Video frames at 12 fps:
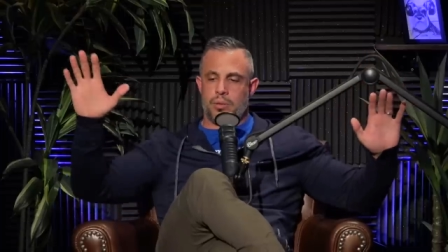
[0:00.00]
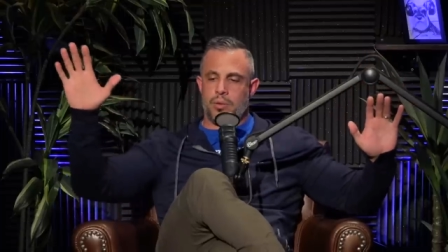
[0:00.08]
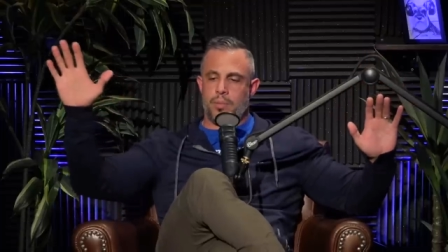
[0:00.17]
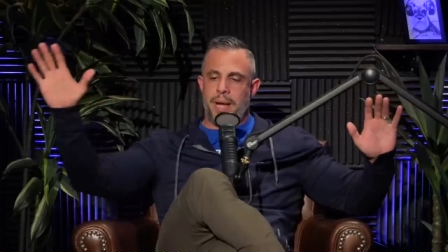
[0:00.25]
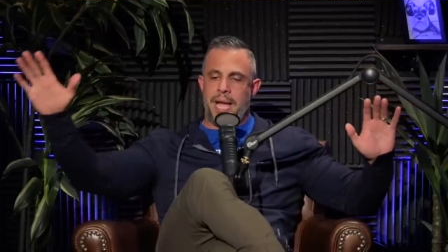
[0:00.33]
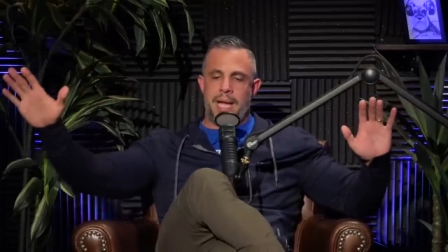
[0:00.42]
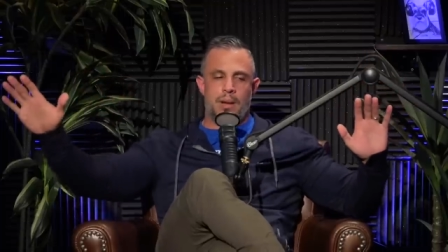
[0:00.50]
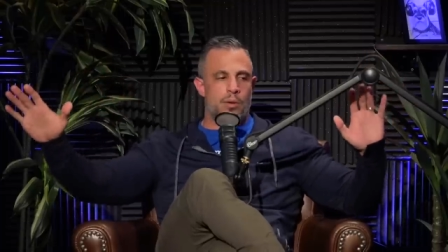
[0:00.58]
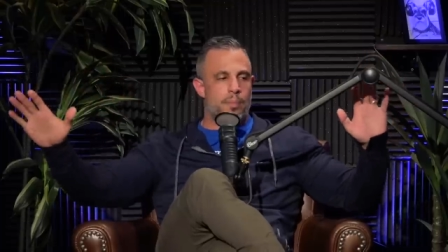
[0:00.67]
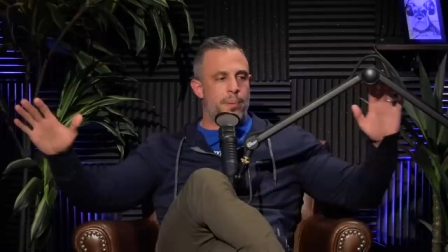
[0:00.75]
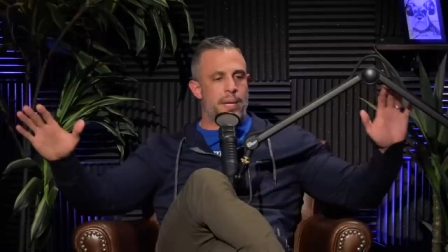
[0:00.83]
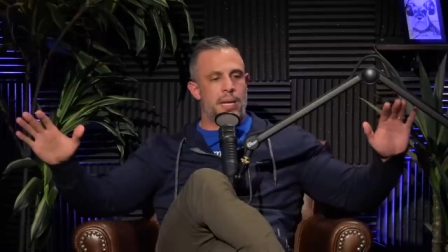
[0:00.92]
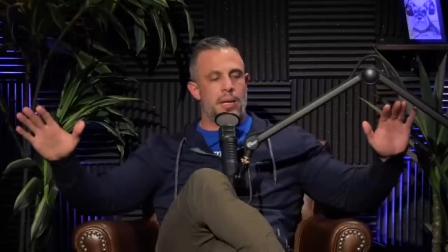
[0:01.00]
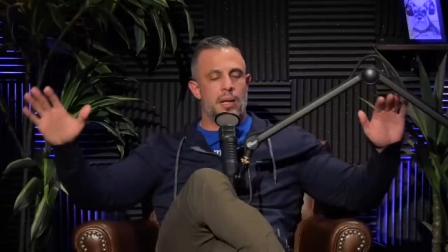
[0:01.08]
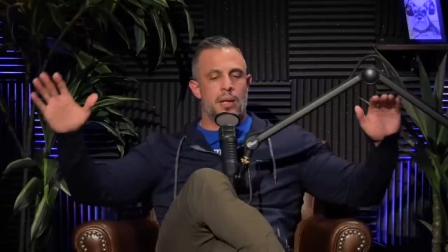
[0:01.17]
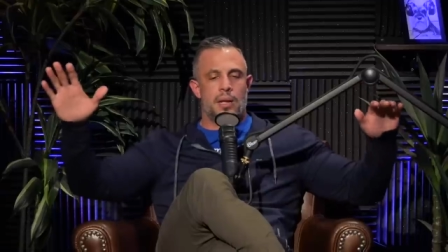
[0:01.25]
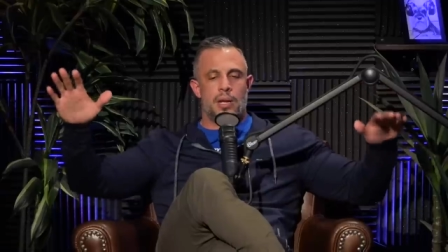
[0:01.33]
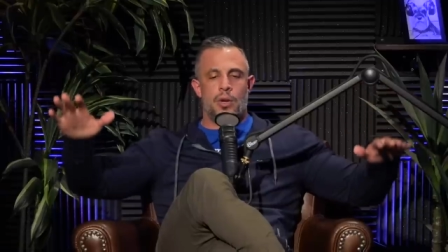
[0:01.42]
Group A, Group B,
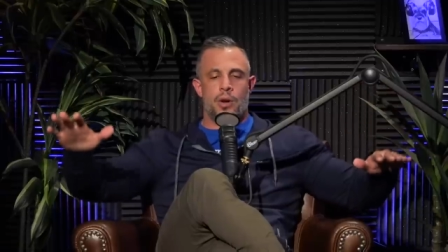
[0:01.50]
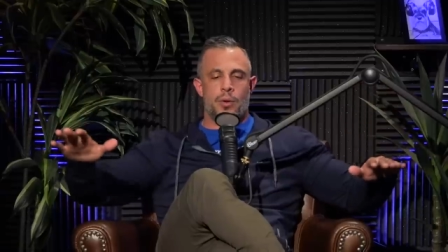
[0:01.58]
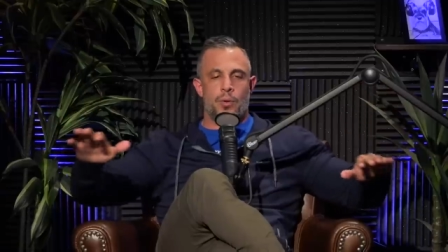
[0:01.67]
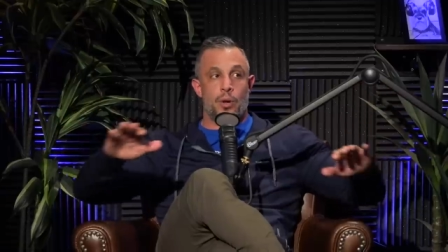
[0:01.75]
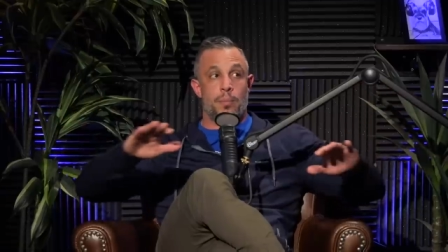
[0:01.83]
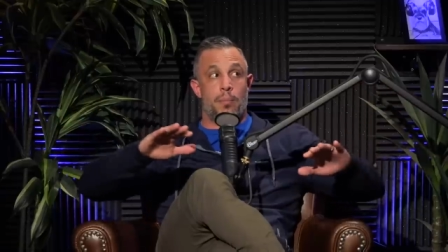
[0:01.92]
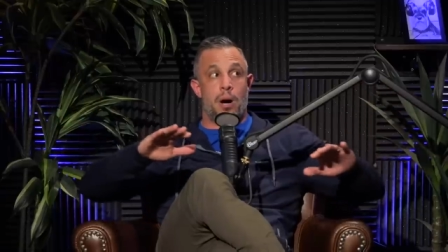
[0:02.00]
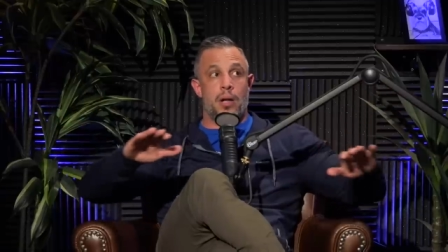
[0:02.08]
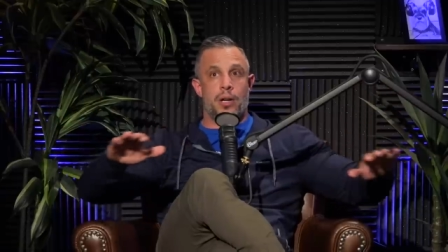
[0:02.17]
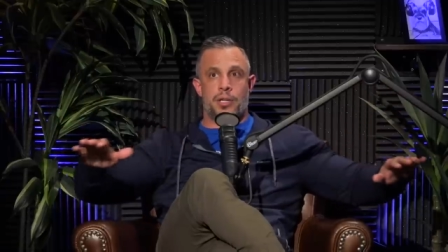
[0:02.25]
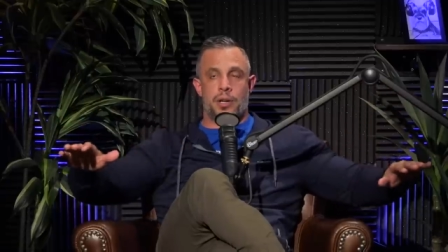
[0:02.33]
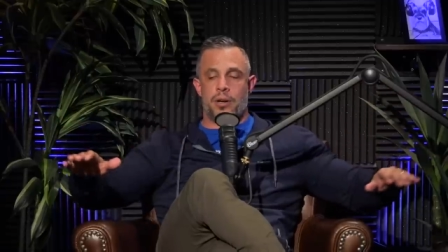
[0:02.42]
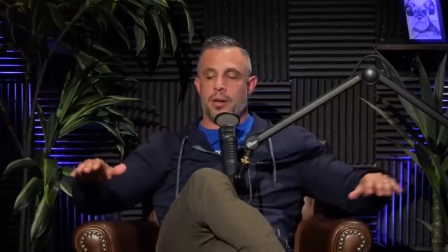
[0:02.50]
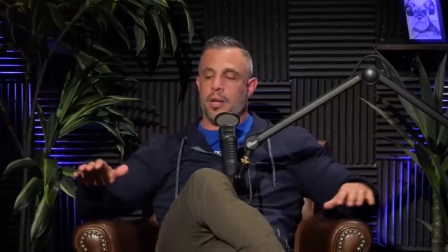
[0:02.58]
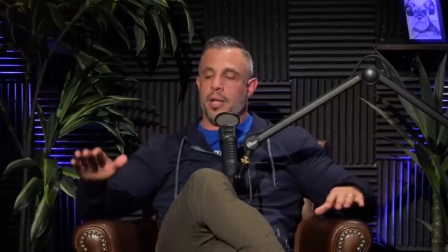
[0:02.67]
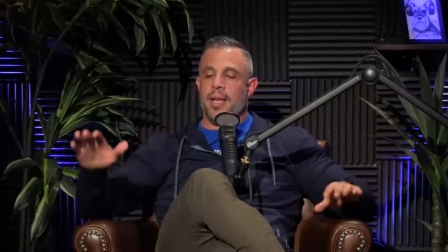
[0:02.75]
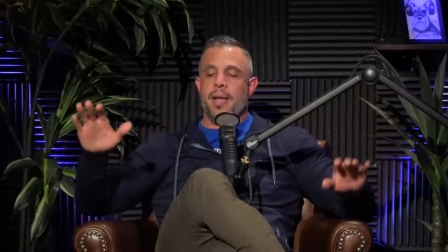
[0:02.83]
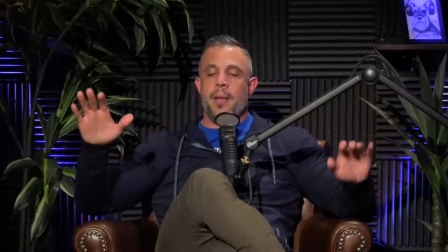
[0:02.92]
you're in a room, monitored.
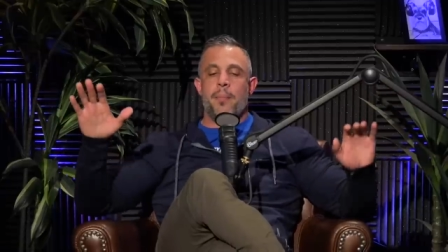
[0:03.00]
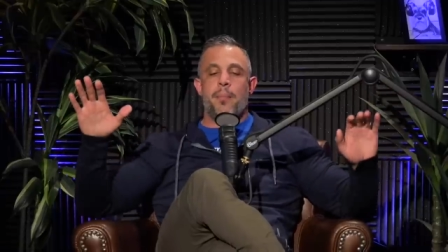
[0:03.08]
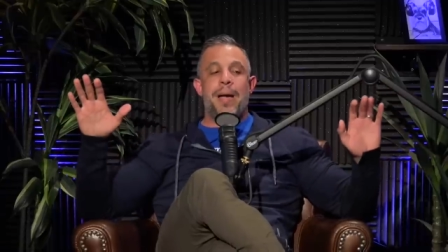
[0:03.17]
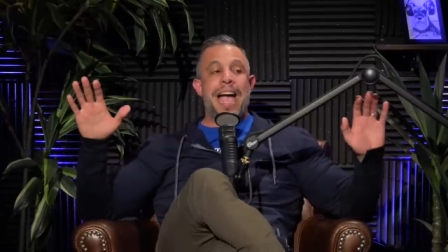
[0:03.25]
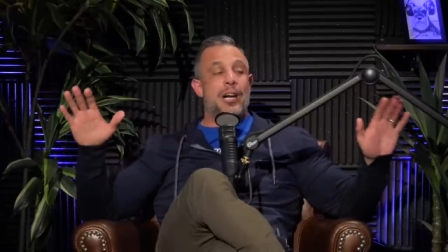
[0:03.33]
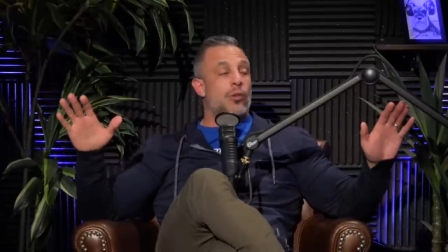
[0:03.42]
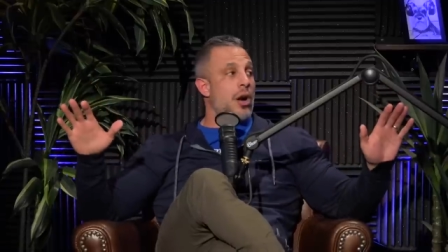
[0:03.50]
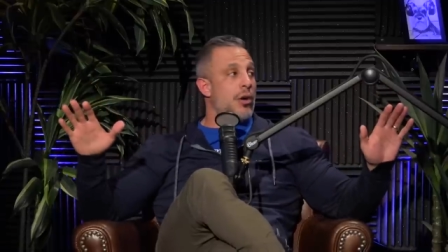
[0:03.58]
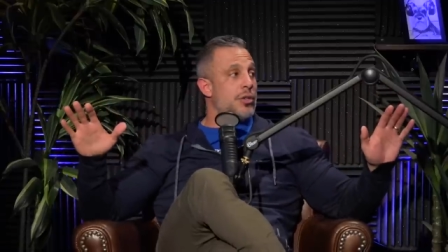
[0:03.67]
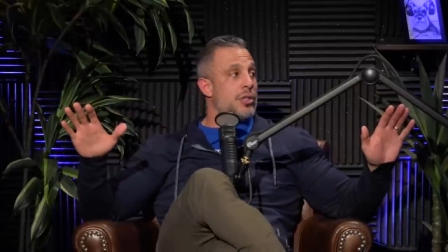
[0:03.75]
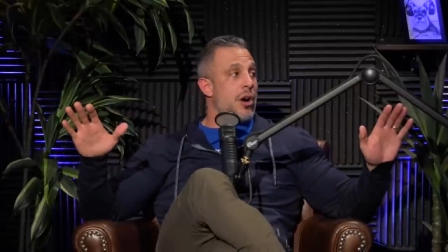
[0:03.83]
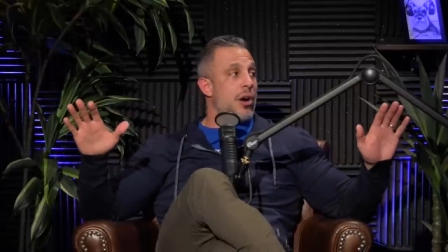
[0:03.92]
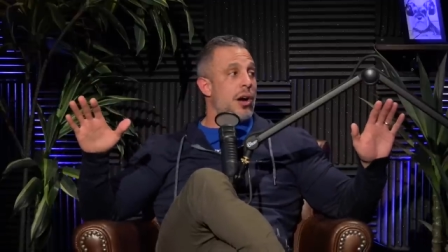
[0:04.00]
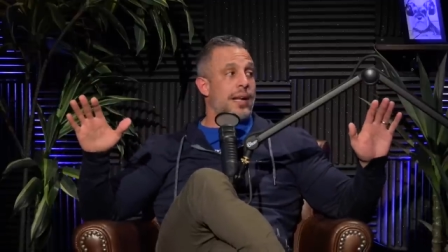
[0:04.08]
Macros are